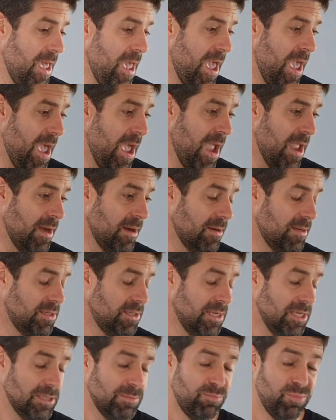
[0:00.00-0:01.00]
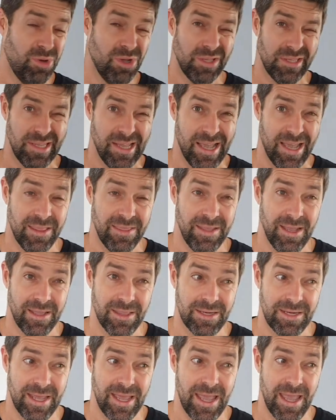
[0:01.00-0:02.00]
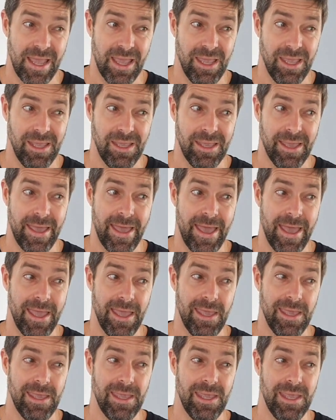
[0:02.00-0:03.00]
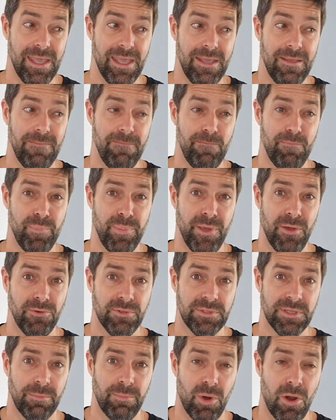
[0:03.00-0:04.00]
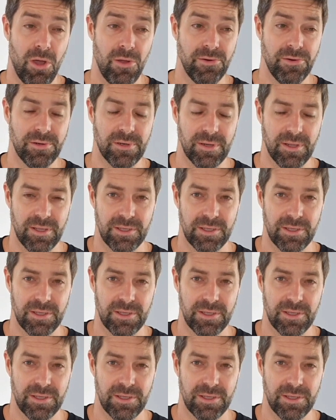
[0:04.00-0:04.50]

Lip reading: and just put down the other day a Pilsner Blonde.